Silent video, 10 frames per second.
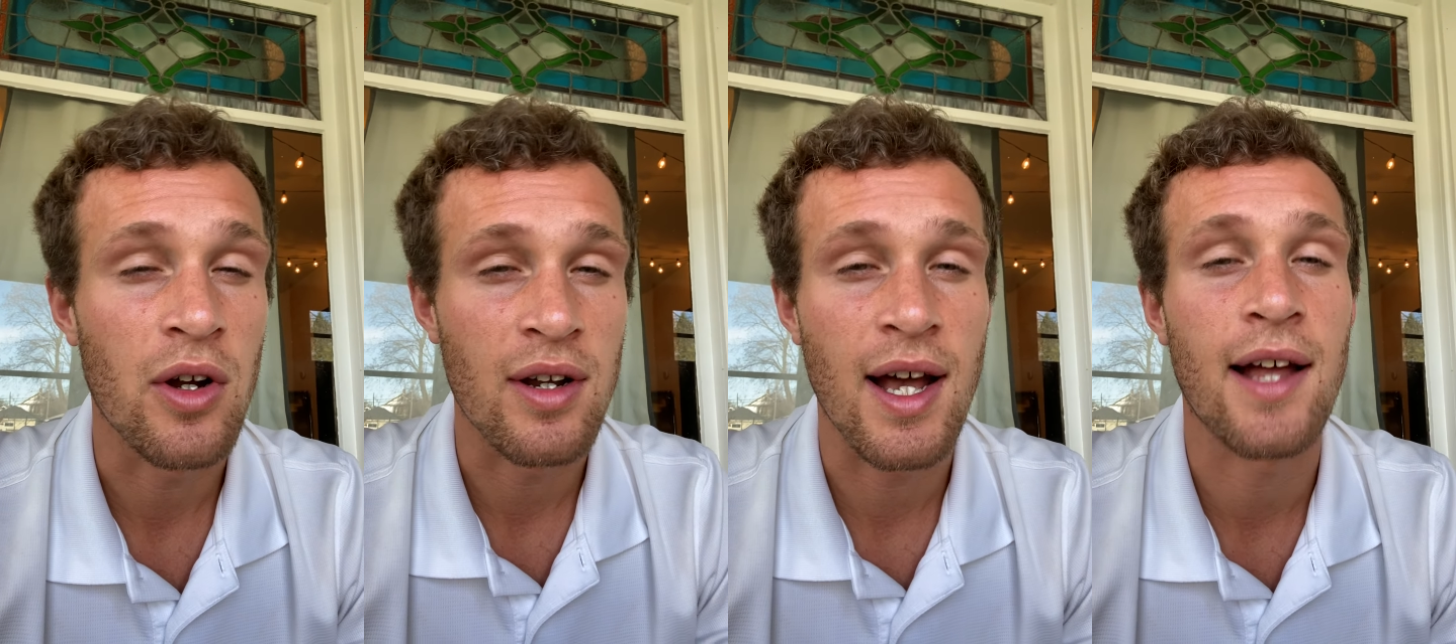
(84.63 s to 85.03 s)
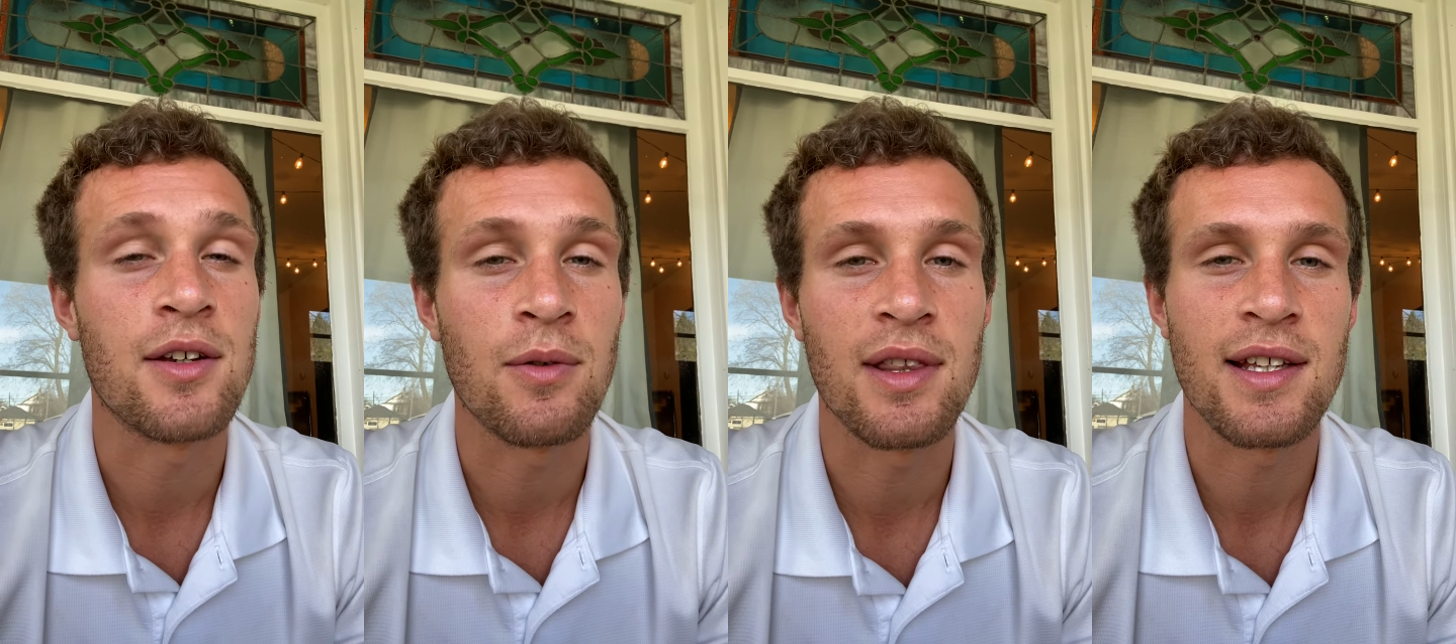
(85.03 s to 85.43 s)
are
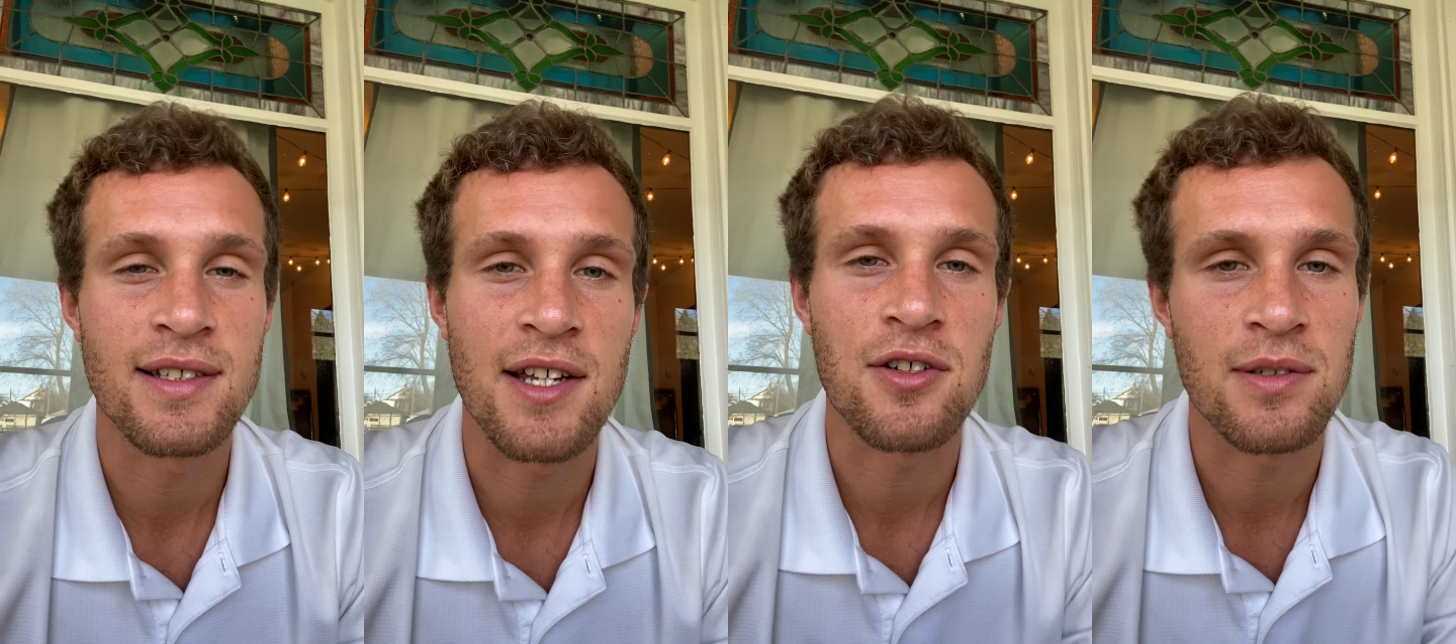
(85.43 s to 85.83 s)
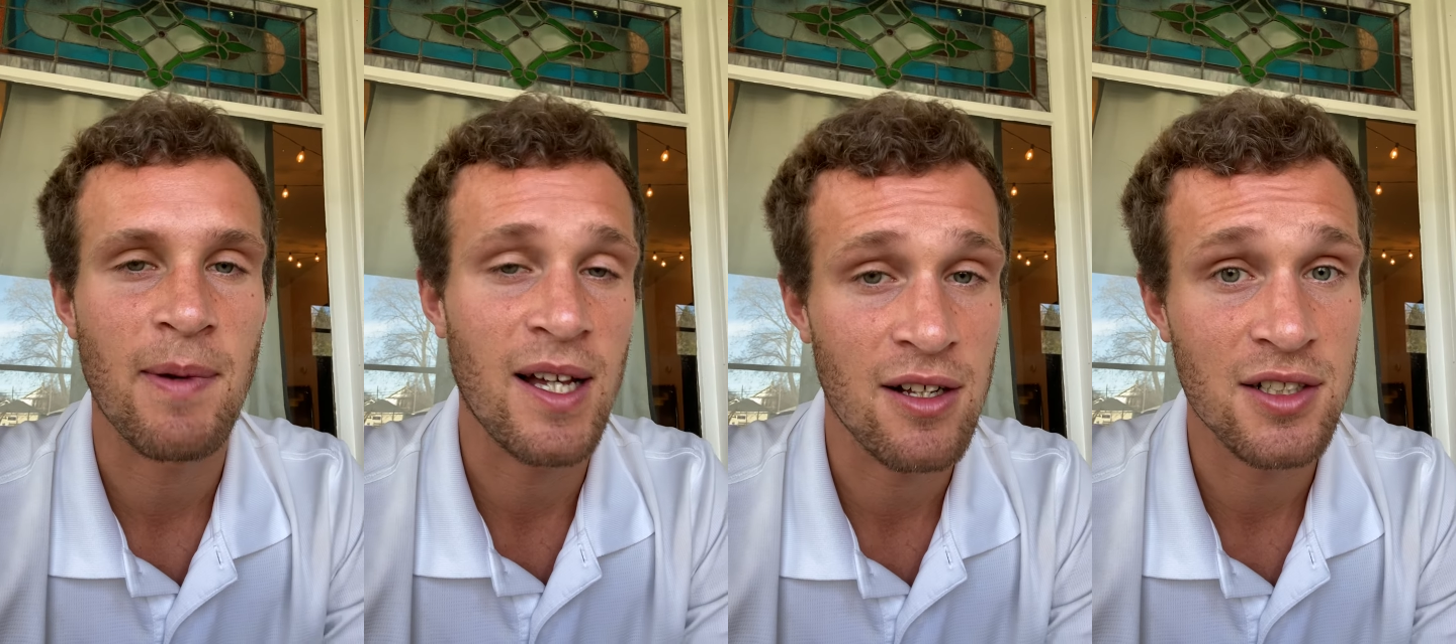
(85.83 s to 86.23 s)
not doing the Essentials
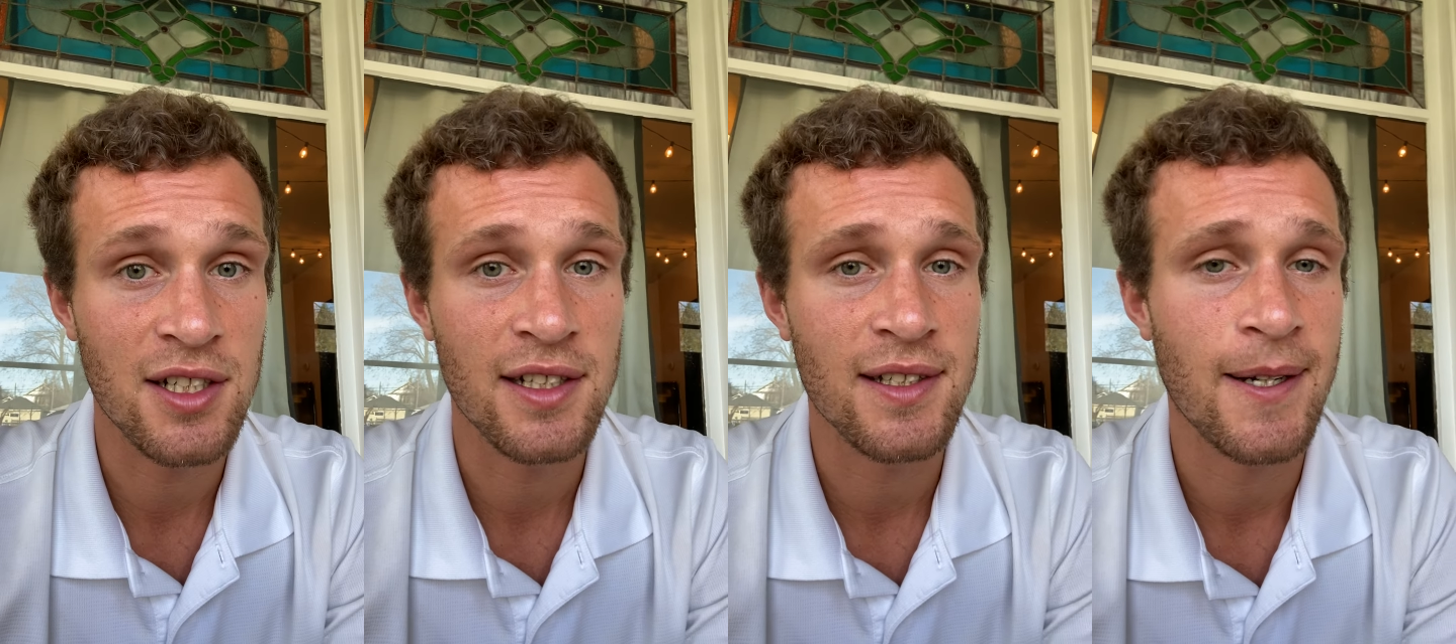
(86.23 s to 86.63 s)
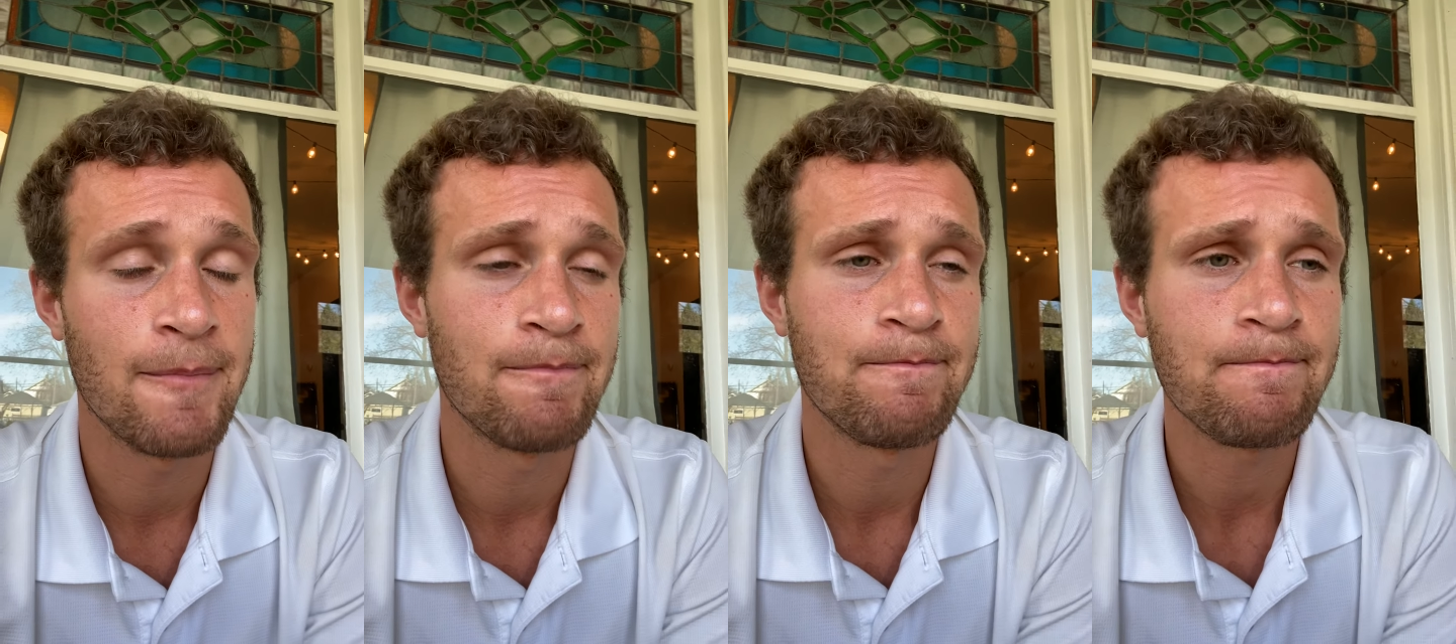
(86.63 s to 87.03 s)
Biology exam.